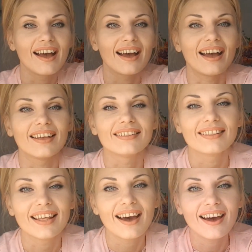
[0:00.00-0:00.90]
I
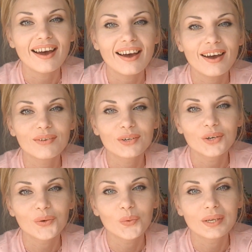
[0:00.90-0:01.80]
love
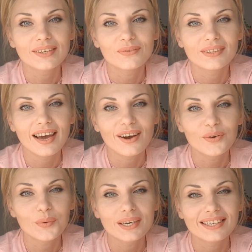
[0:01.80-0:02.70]
growing
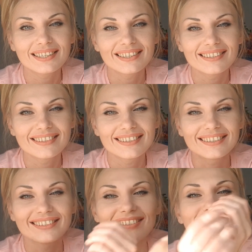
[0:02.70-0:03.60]
flowers.
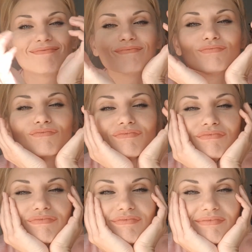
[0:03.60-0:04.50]

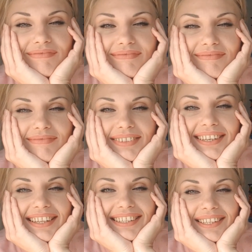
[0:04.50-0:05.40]
Mm,
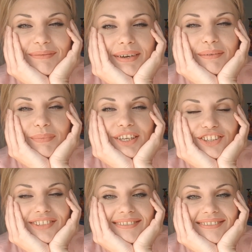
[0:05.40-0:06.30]
this is my fish.